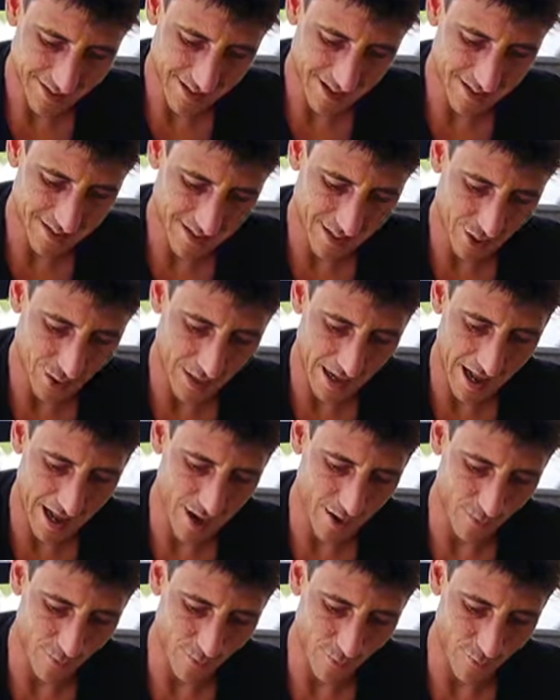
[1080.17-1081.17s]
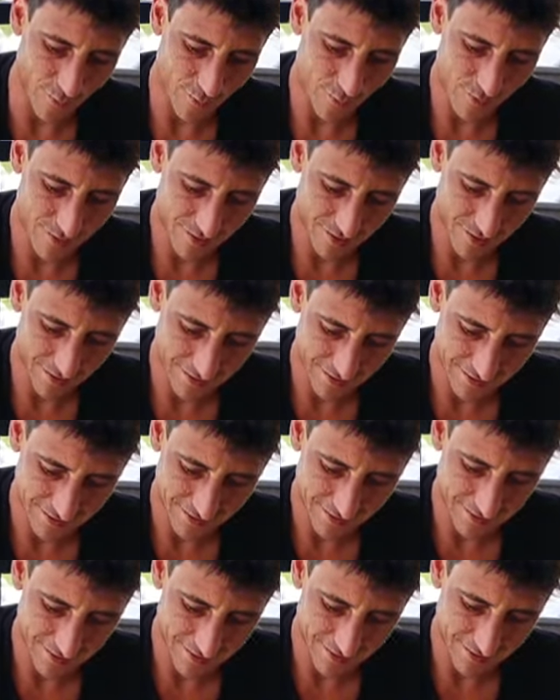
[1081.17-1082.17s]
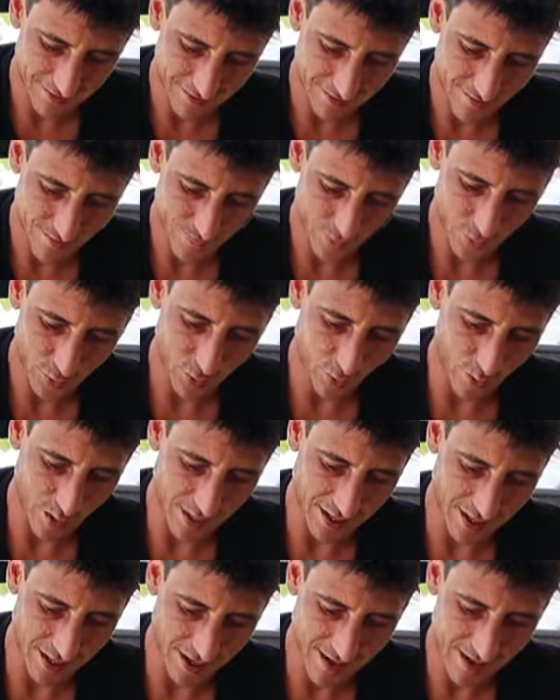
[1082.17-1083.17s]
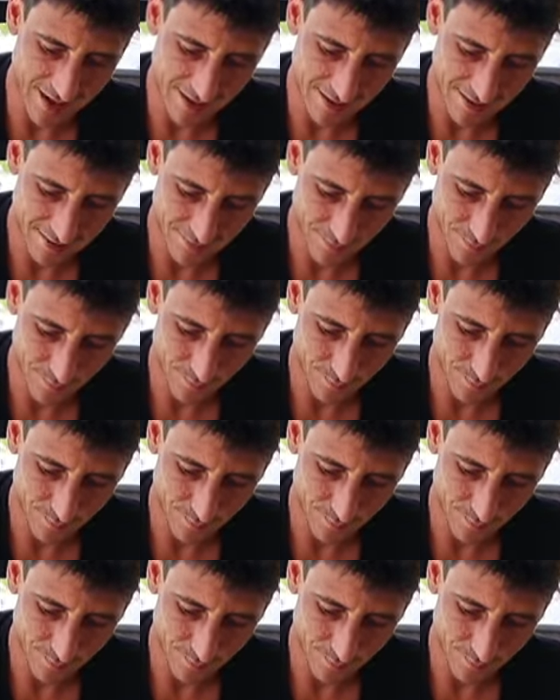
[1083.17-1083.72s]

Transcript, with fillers: Nasty, you're not helpful. 29.